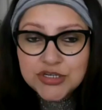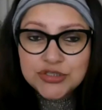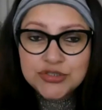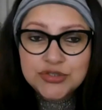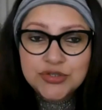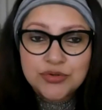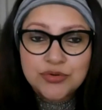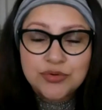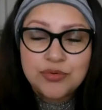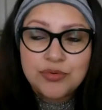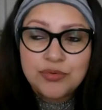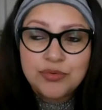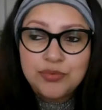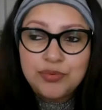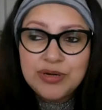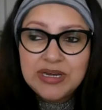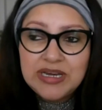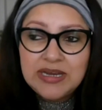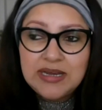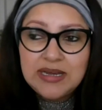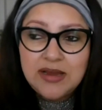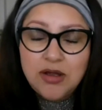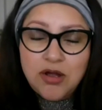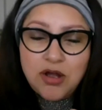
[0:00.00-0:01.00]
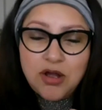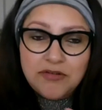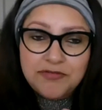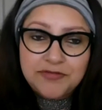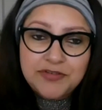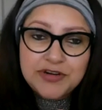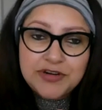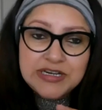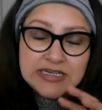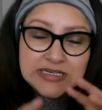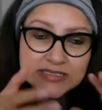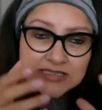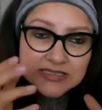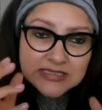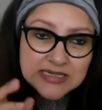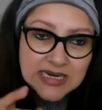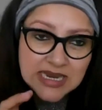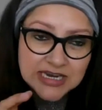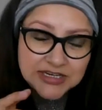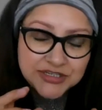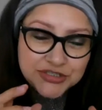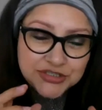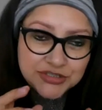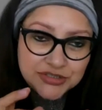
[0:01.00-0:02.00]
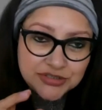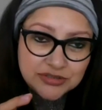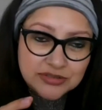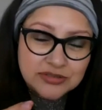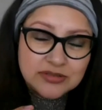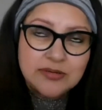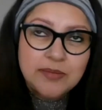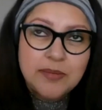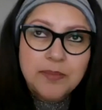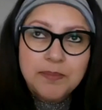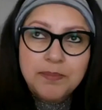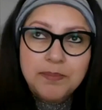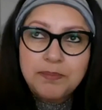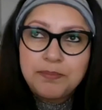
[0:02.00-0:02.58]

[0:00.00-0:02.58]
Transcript: So we offer an international,